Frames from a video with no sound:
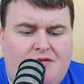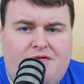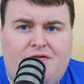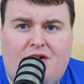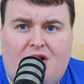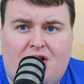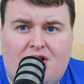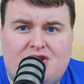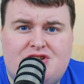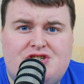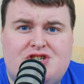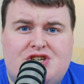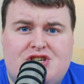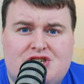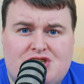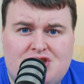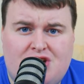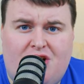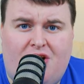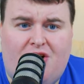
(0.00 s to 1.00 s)
Fast
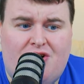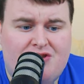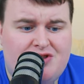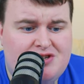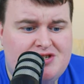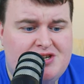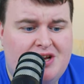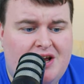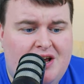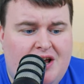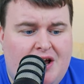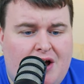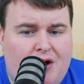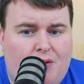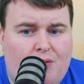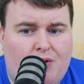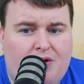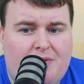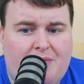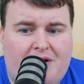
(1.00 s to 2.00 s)
Sloths,
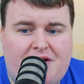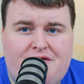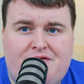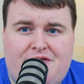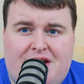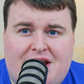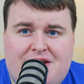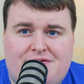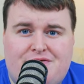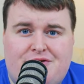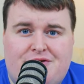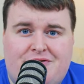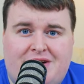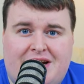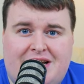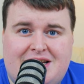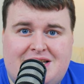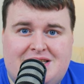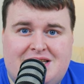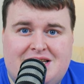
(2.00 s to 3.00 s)
one of my favourite
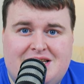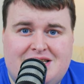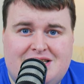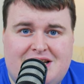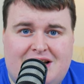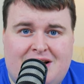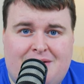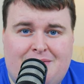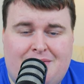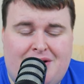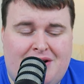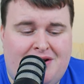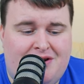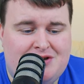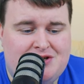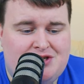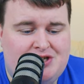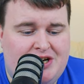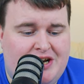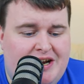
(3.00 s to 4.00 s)
releases
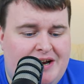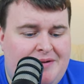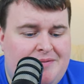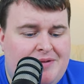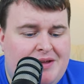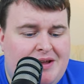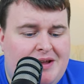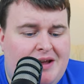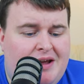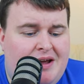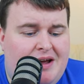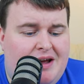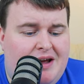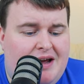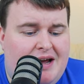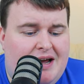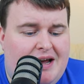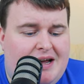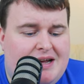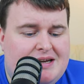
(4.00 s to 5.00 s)
last year.
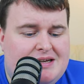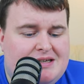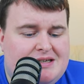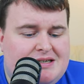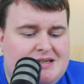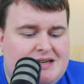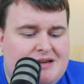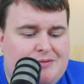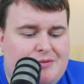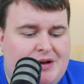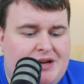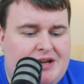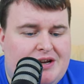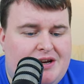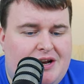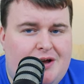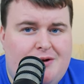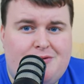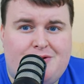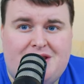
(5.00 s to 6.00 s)
And we can
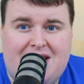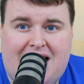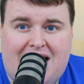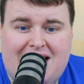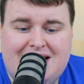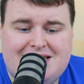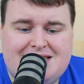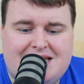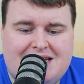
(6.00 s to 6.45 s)
load that